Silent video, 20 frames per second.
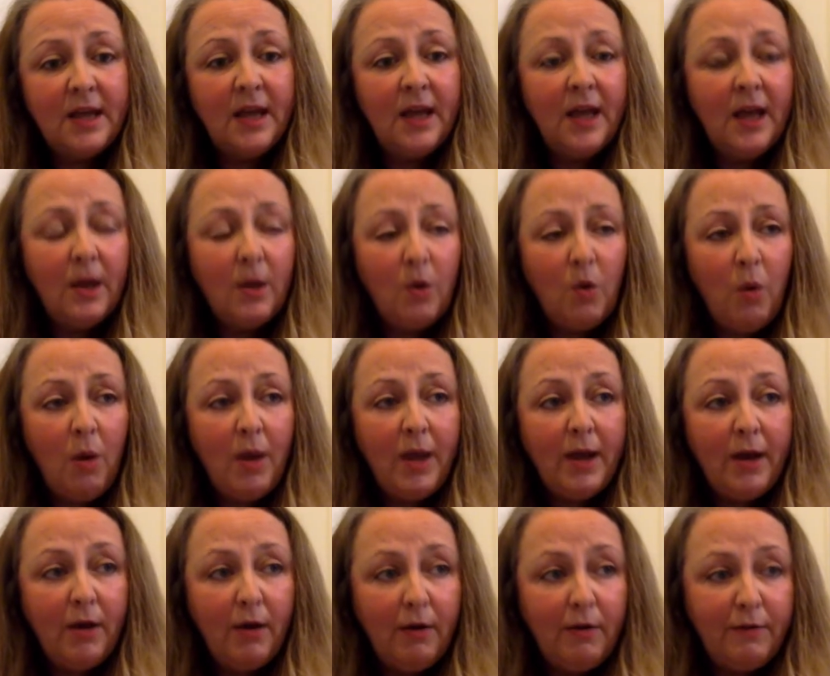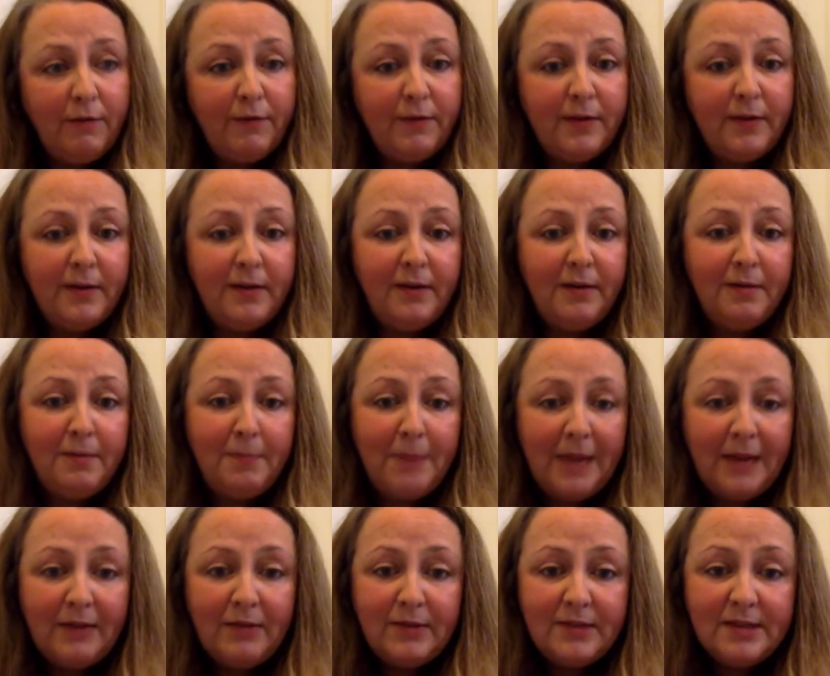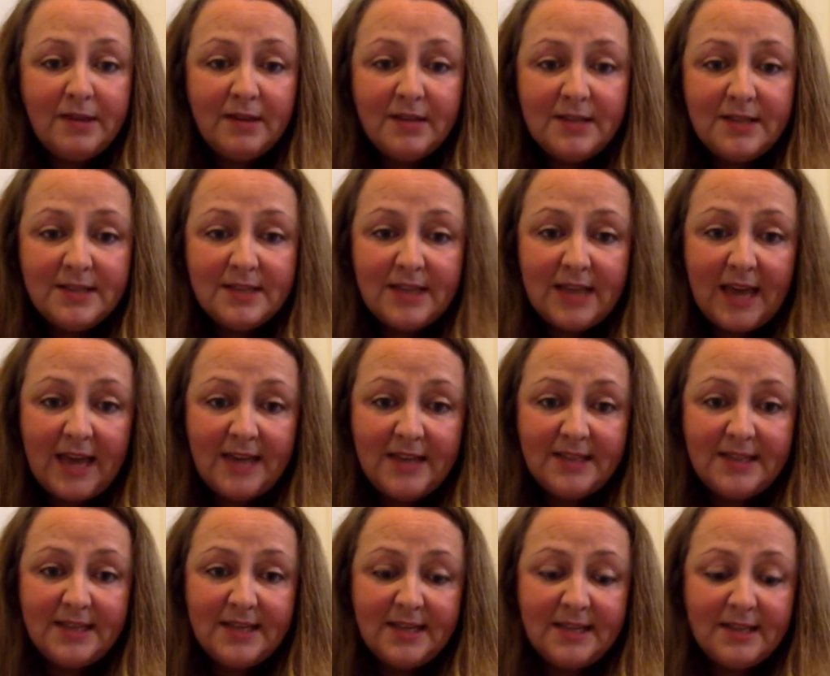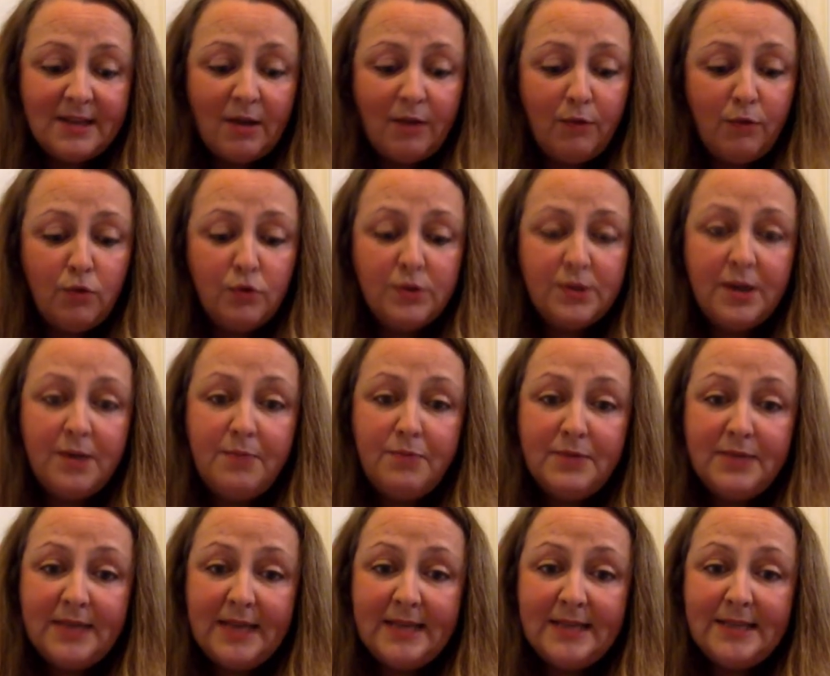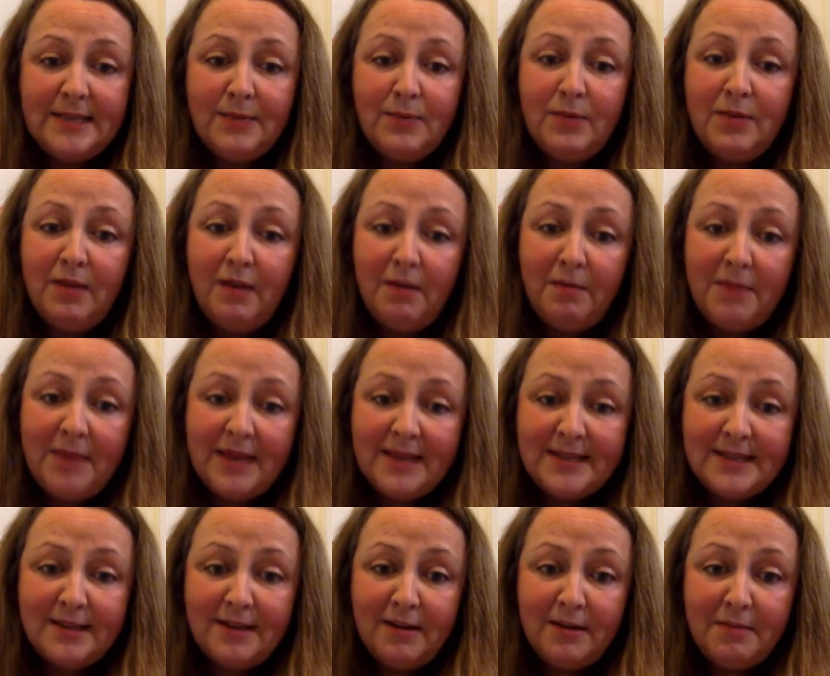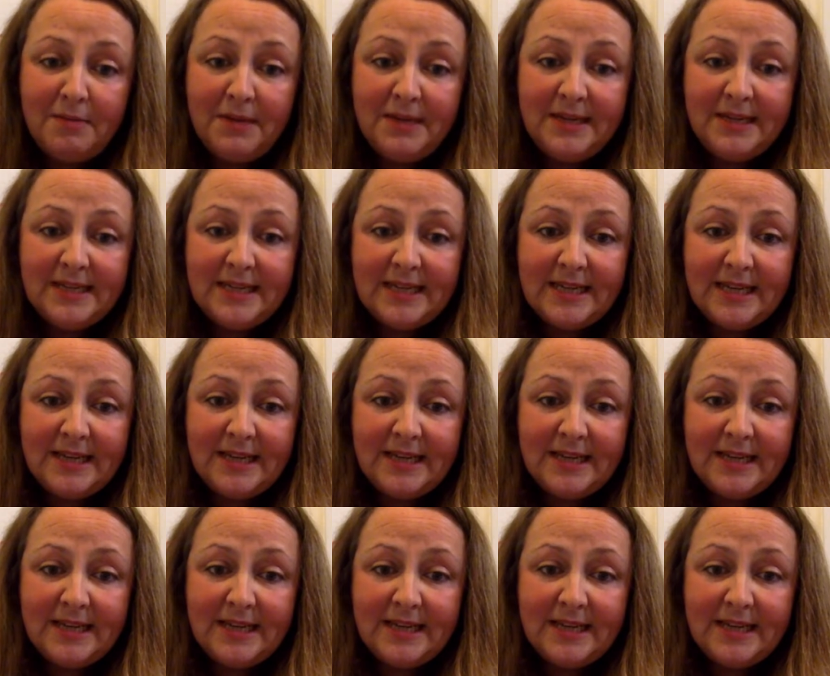quite often pancreatitis cases are also presenting with IBS and IBD.